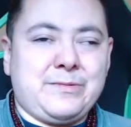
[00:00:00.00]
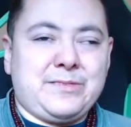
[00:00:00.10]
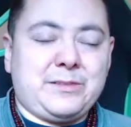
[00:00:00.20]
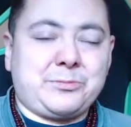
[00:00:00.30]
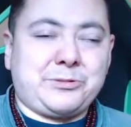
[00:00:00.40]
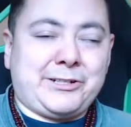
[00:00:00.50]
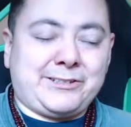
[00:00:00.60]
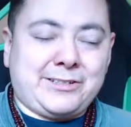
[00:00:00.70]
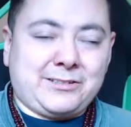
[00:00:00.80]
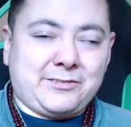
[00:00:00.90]
the
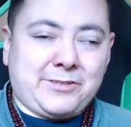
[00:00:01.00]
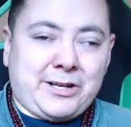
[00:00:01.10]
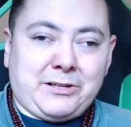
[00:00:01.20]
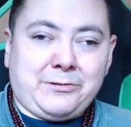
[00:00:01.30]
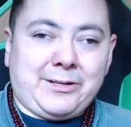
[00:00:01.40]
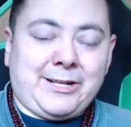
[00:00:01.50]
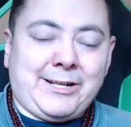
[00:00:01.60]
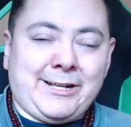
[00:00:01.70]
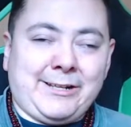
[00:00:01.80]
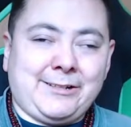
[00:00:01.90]
process of how
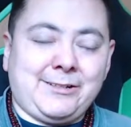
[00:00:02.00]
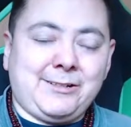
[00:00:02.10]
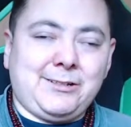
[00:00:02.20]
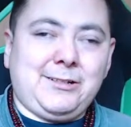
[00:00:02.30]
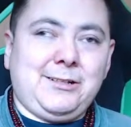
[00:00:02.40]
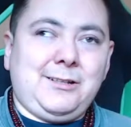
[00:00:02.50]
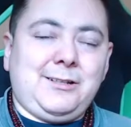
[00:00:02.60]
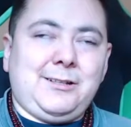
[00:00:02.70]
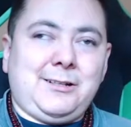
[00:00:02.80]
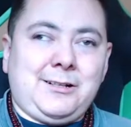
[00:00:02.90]
I
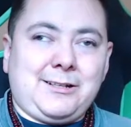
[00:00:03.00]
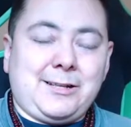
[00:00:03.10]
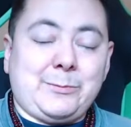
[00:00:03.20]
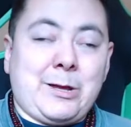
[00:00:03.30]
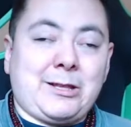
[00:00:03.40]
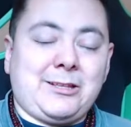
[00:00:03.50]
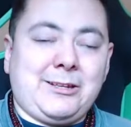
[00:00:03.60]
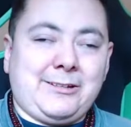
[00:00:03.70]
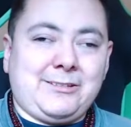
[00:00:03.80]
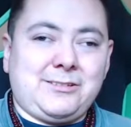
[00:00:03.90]
uh, get my
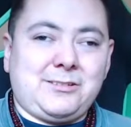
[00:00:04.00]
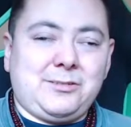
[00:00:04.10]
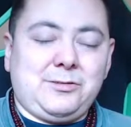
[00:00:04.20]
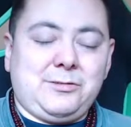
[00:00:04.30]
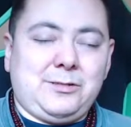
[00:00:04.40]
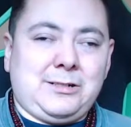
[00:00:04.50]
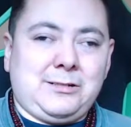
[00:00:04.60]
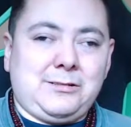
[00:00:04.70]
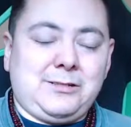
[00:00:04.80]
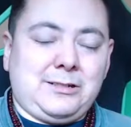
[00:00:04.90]
clients to,
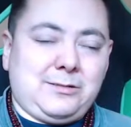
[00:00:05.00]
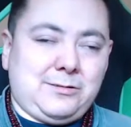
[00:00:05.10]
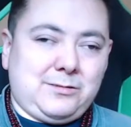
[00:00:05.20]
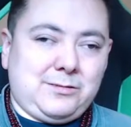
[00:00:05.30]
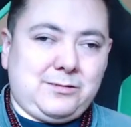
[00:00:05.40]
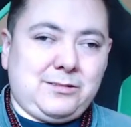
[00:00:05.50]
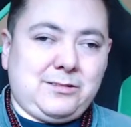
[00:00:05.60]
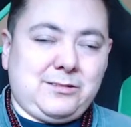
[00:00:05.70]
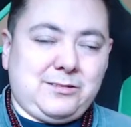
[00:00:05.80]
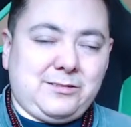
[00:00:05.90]
uh, you know,
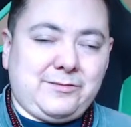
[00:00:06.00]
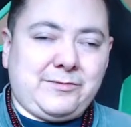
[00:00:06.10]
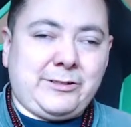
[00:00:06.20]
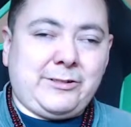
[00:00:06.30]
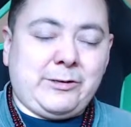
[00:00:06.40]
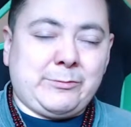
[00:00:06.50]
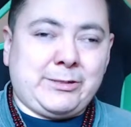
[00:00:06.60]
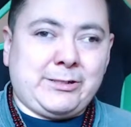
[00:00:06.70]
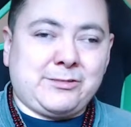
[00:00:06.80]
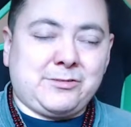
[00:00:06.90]
figure out what
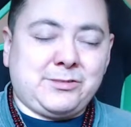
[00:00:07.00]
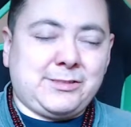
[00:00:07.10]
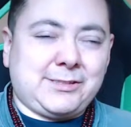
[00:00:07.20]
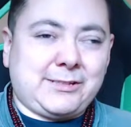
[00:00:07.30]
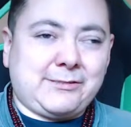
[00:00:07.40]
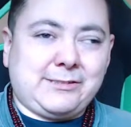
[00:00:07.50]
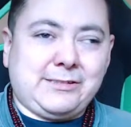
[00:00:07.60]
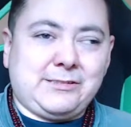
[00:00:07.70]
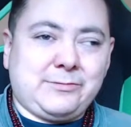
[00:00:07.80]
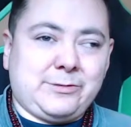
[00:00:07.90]
their soul desire
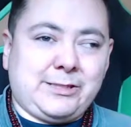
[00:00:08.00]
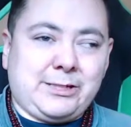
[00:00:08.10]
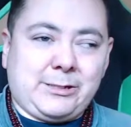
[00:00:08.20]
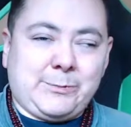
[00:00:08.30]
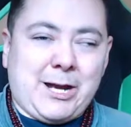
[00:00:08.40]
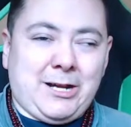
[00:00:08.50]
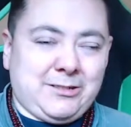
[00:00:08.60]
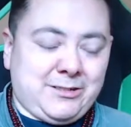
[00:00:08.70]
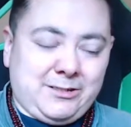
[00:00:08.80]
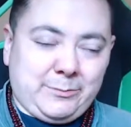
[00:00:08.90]
is and what their
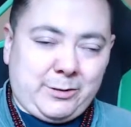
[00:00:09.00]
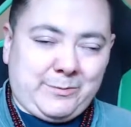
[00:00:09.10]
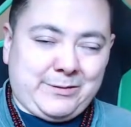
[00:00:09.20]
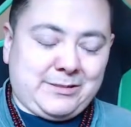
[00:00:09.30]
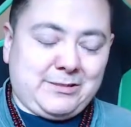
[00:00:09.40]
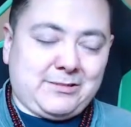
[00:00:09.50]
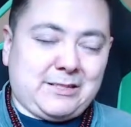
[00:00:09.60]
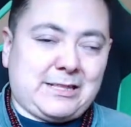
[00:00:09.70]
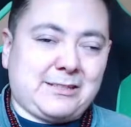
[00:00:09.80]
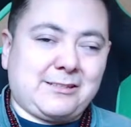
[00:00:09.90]
passion and purpose is
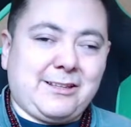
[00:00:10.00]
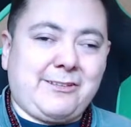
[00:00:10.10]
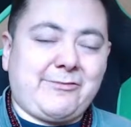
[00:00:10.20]
in this life.